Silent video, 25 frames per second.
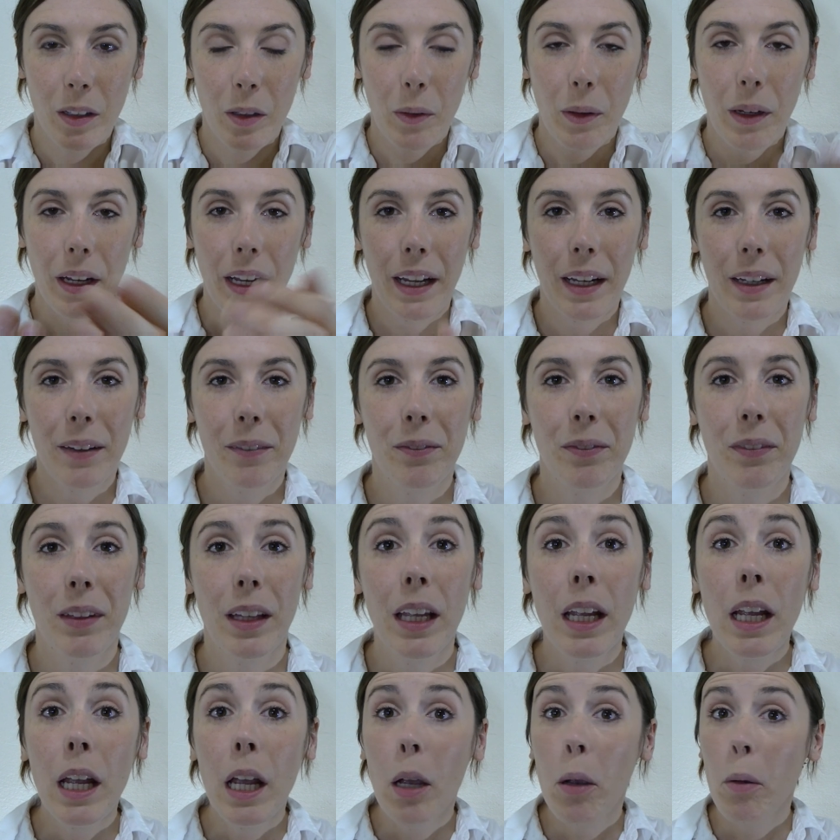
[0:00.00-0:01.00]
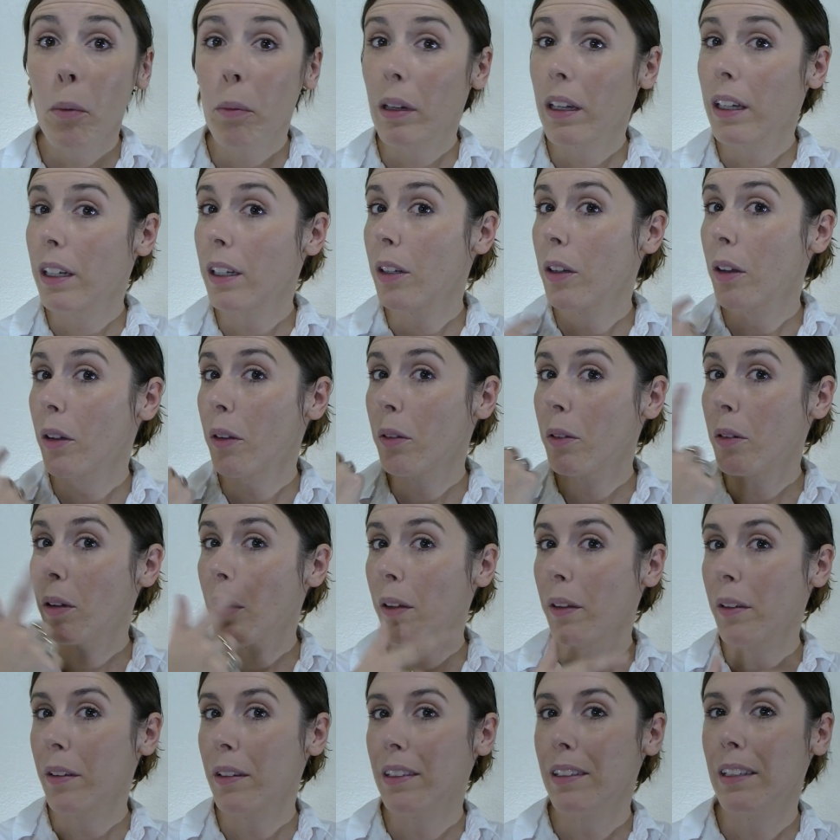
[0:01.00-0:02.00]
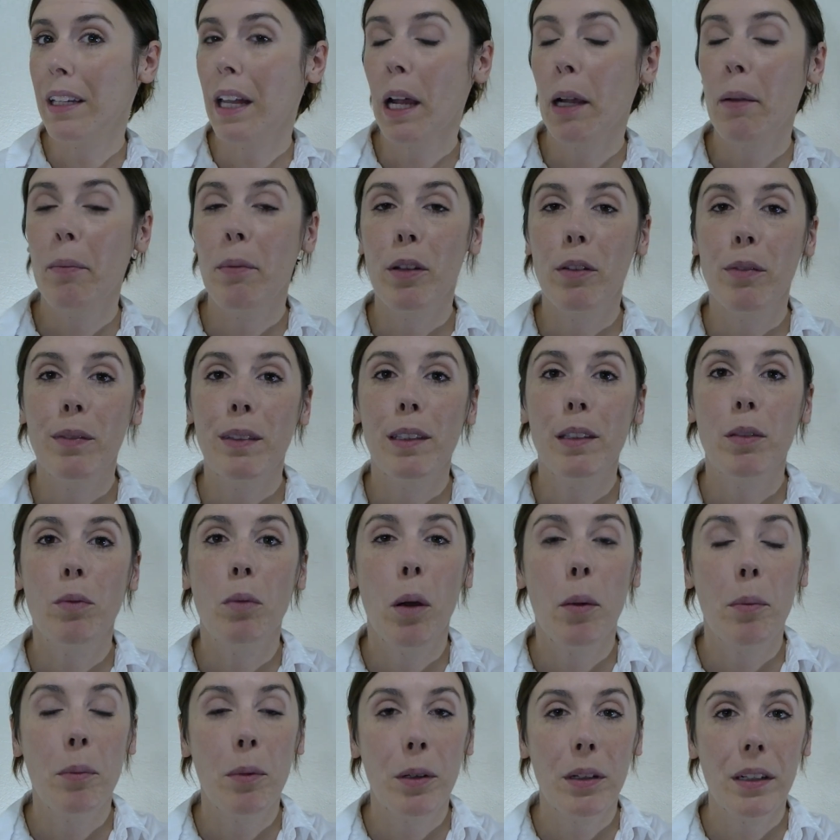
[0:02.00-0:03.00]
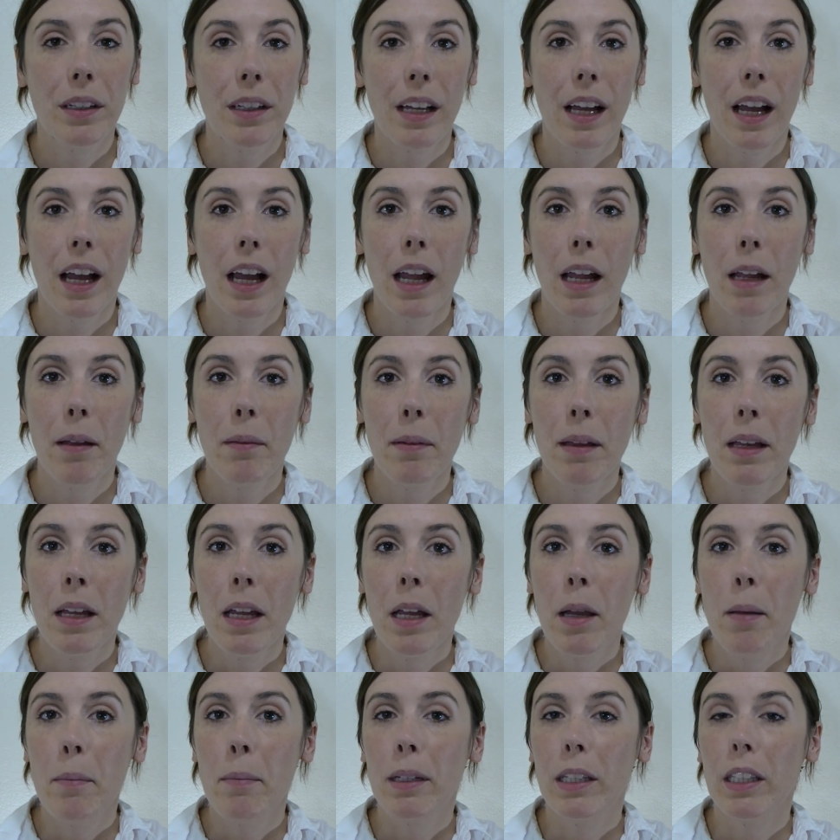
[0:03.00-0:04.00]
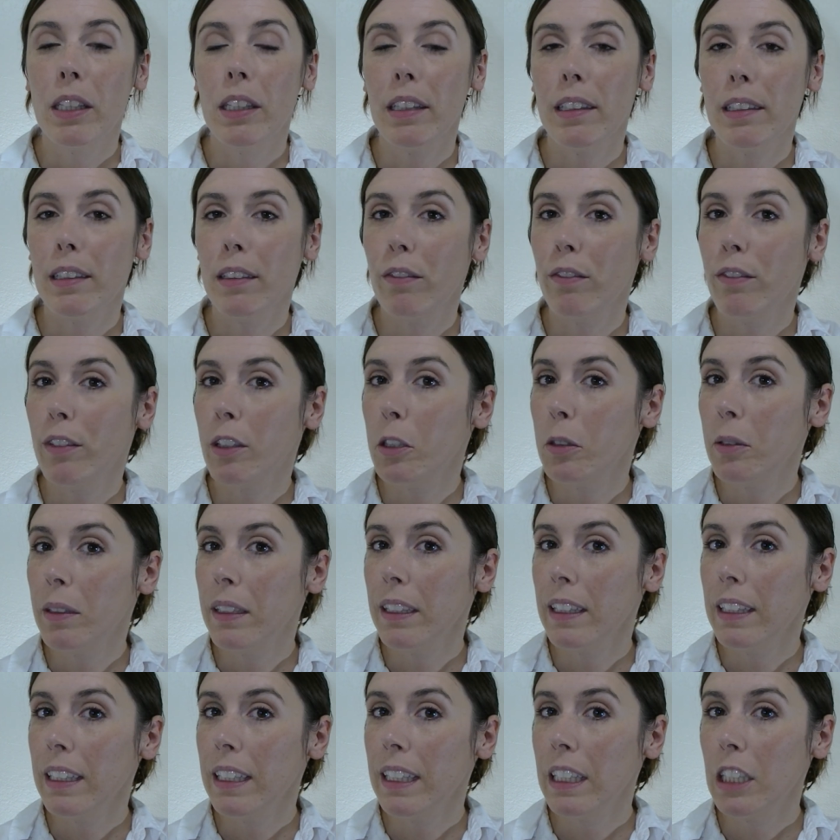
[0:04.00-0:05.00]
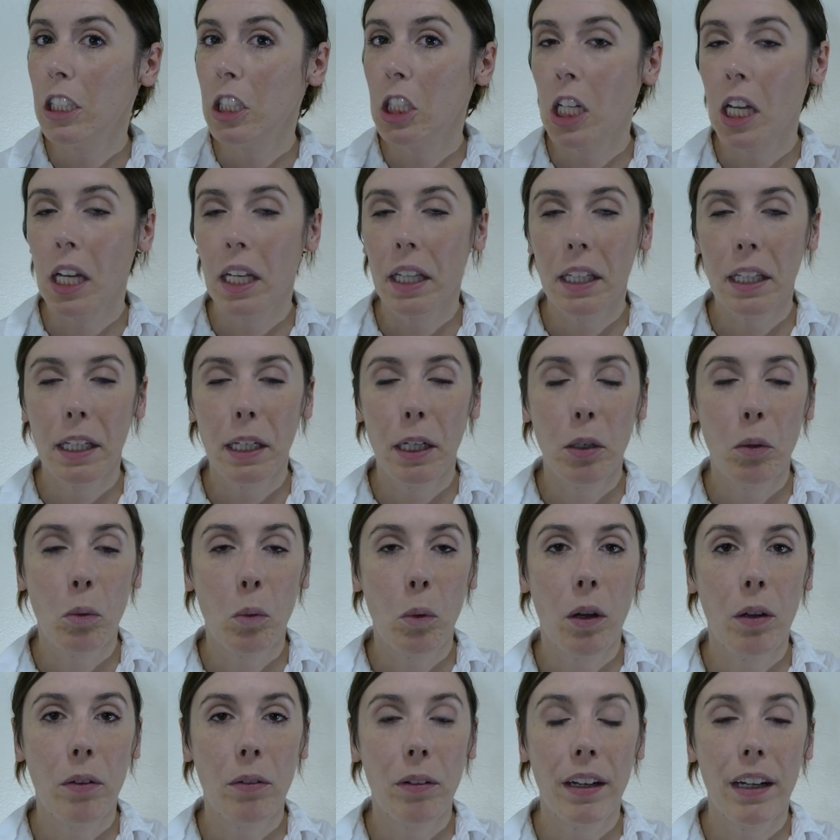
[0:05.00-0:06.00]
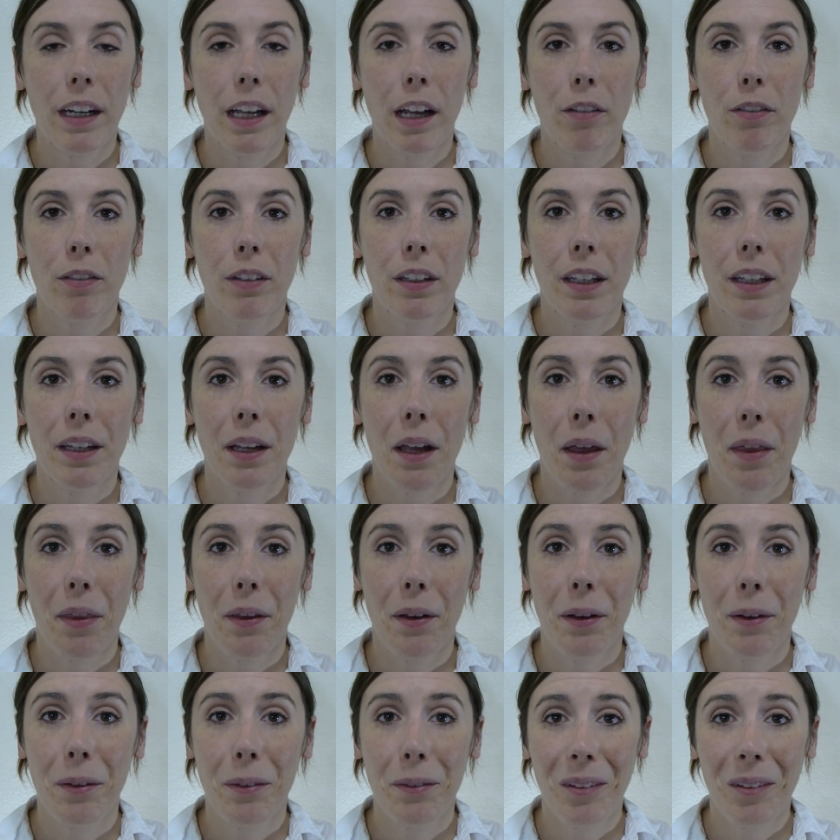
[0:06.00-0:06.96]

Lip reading: Okay. We're going to go through all those neck movements one more time, but just fluidly, gently, and one right after the other.